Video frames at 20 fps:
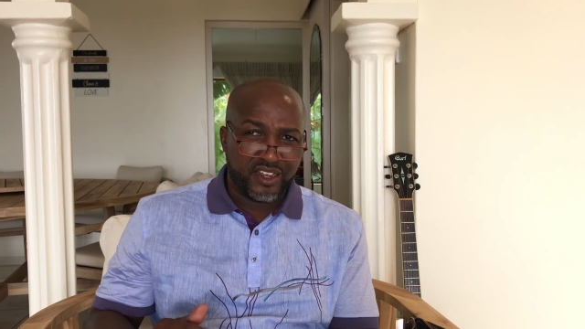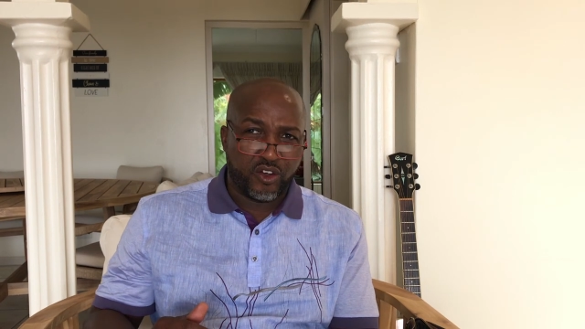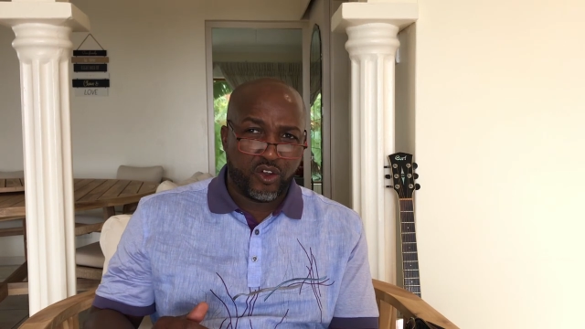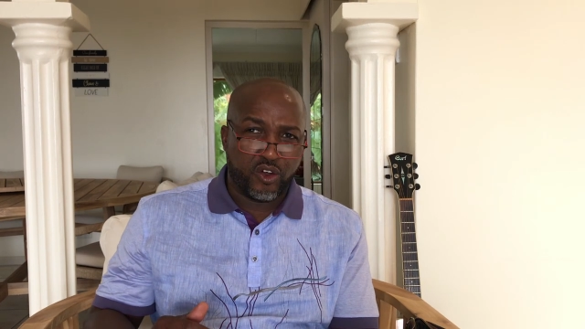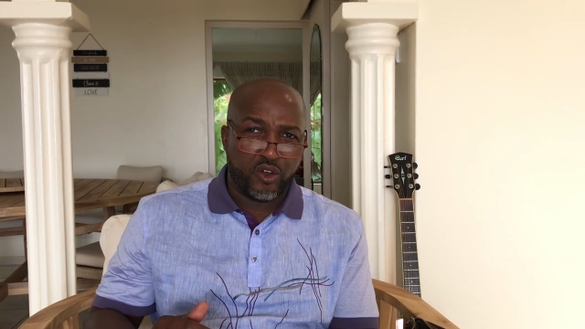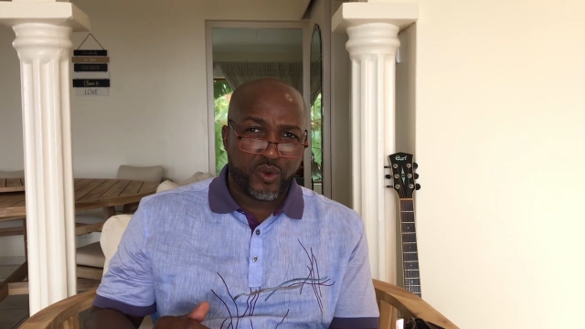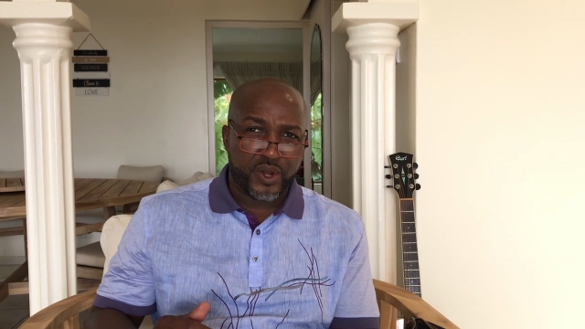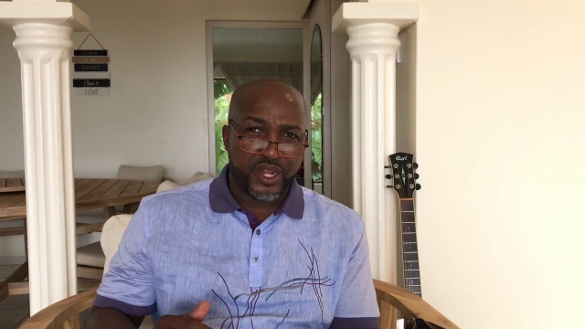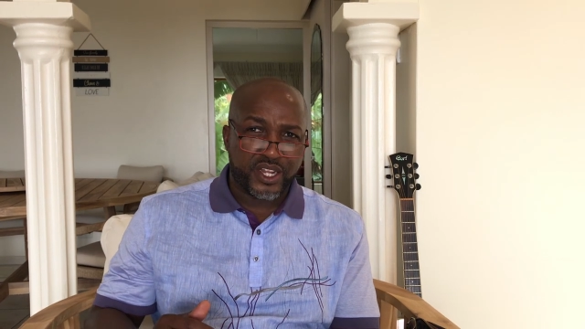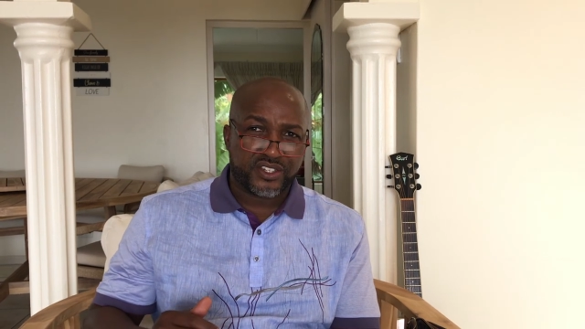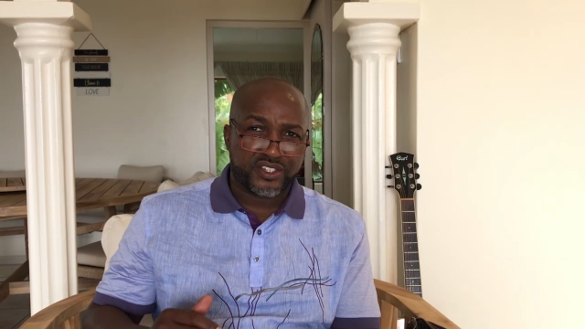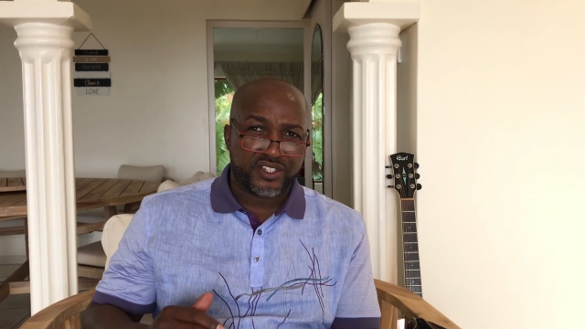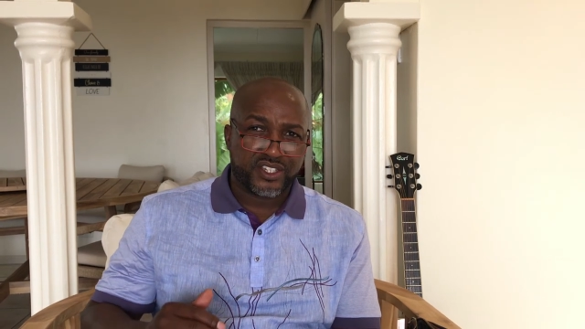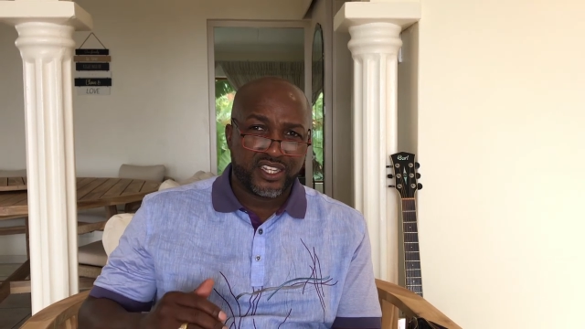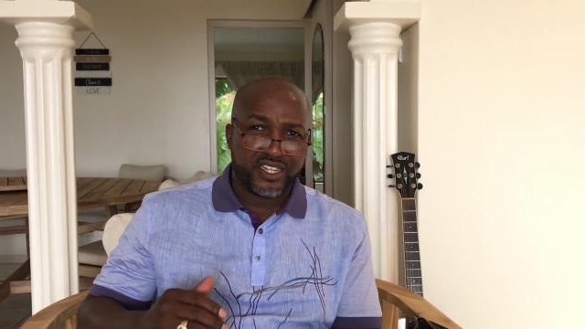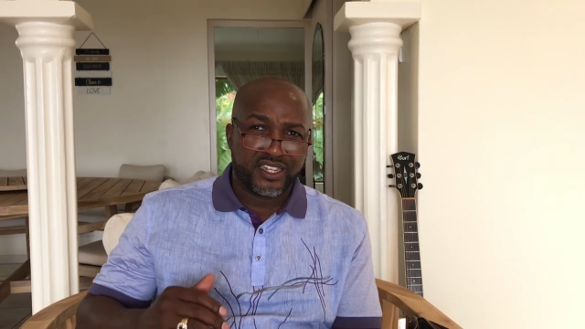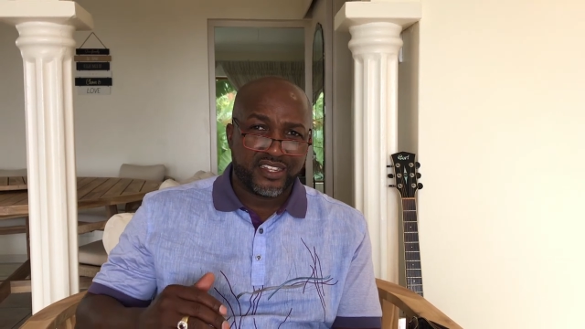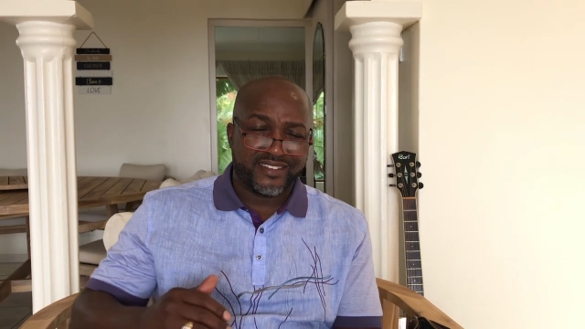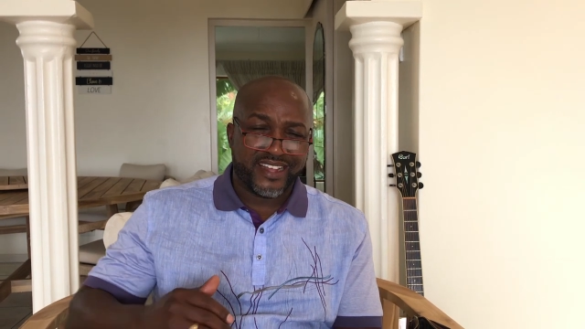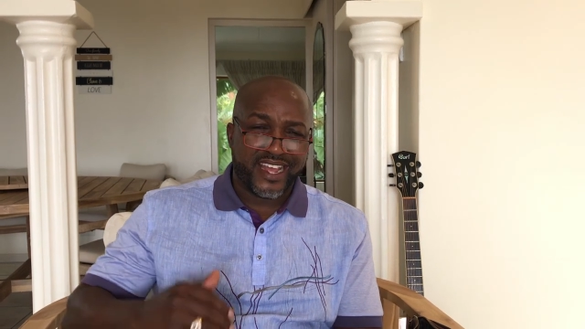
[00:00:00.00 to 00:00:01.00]
always
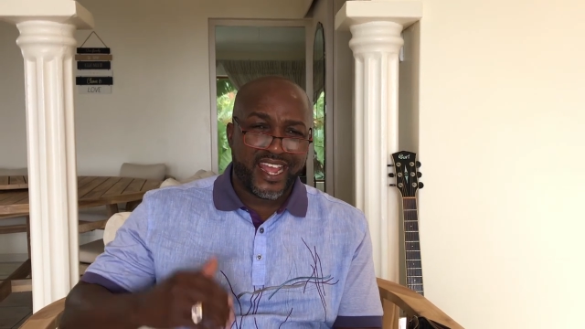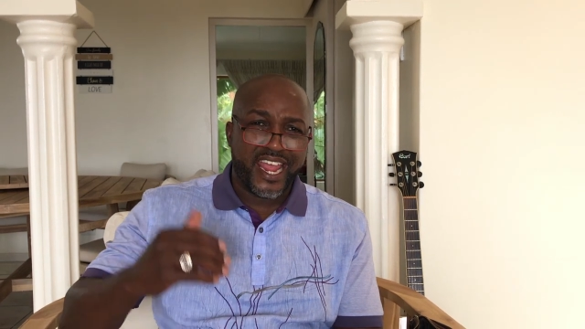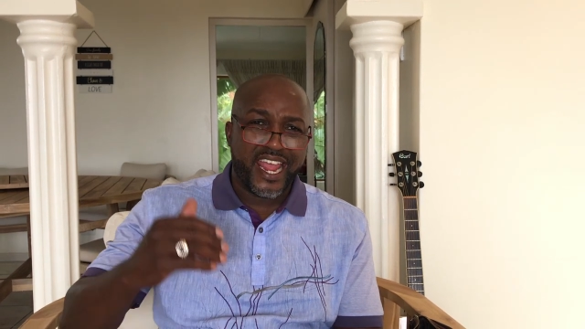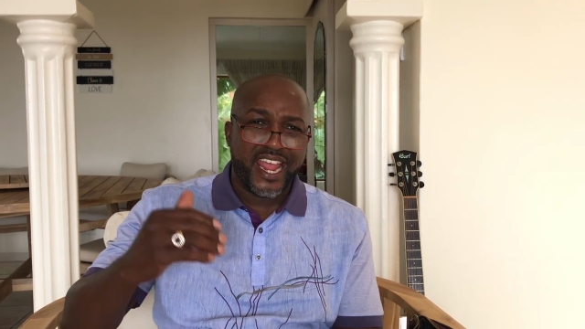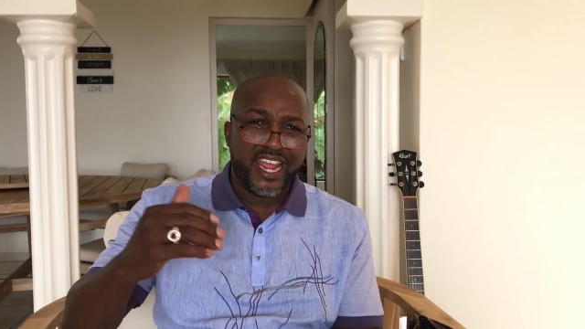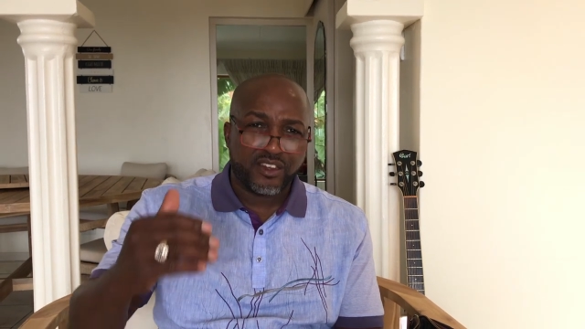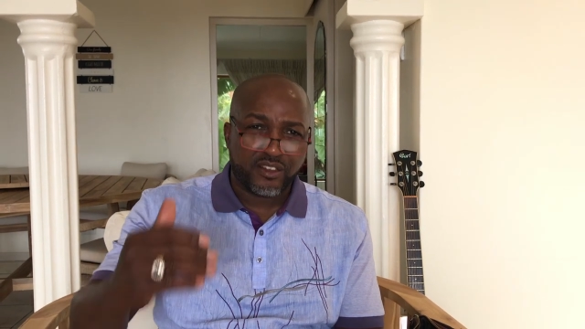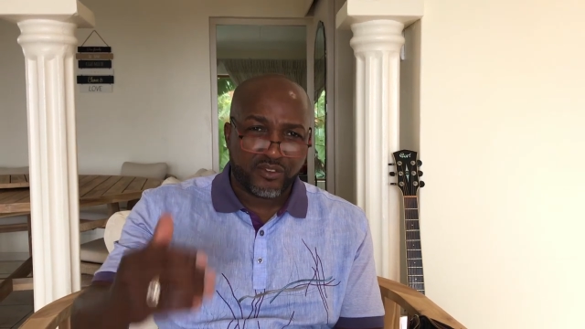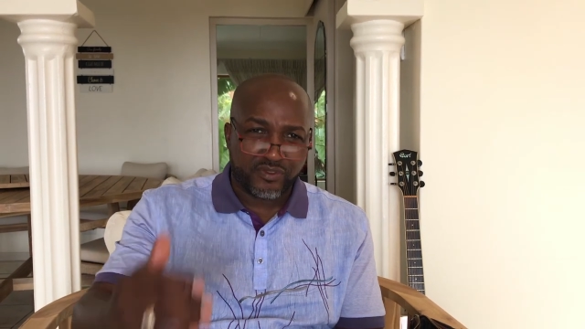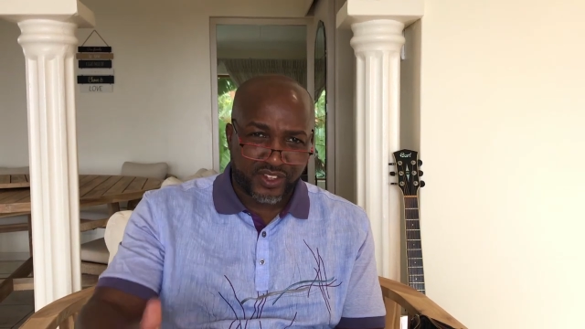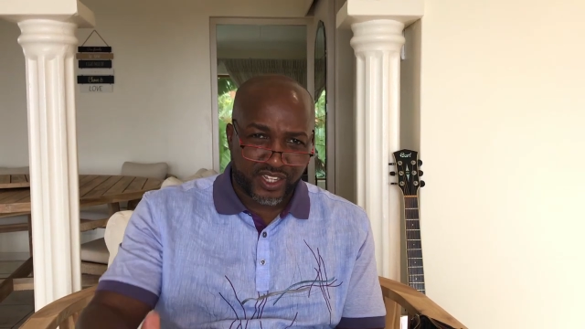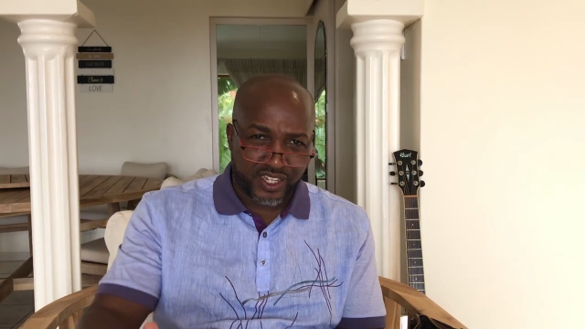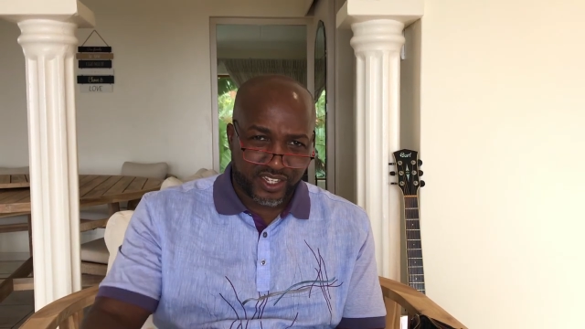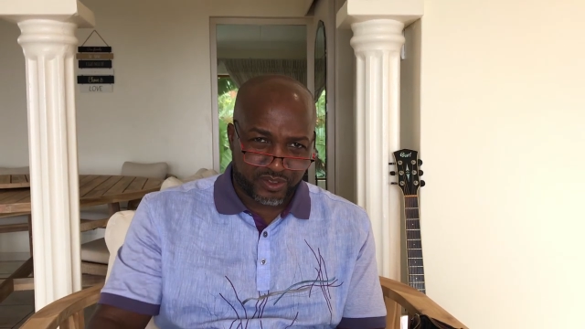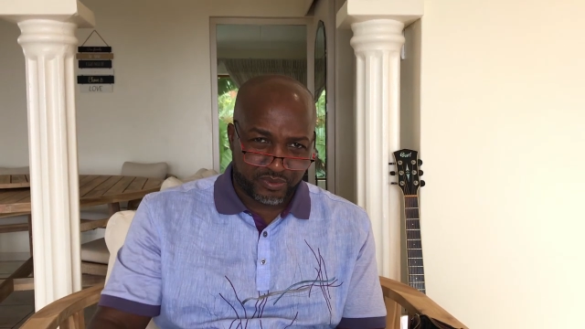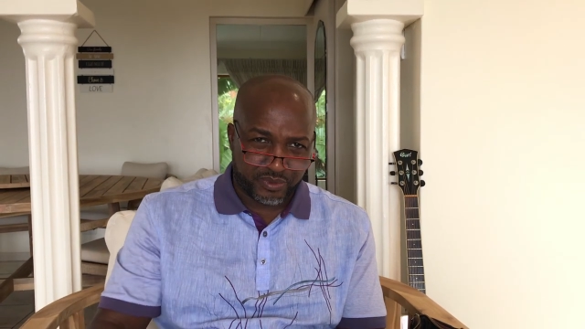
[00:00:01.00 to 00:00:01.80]
the end of things?